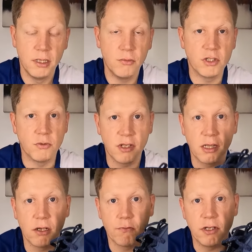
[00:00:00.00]
once we've
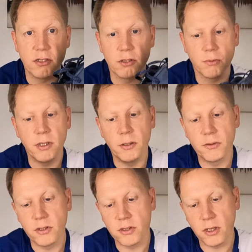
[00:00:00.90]
done that race as well,
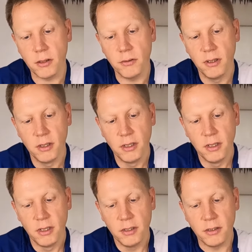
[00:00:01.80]
so
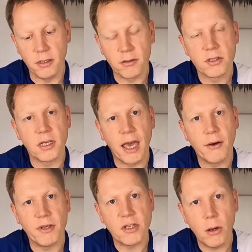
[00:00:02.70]
you know, see
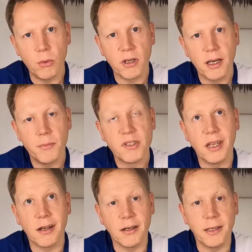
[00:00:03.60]
how it's holding up,
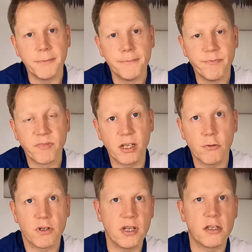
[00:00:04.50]
particularly
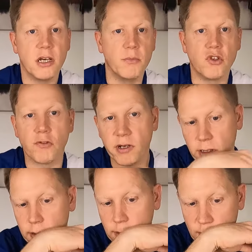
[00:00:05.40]
across that type of
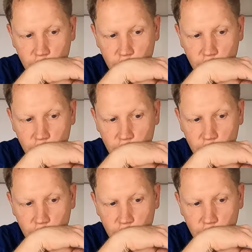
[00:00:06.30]
terrain.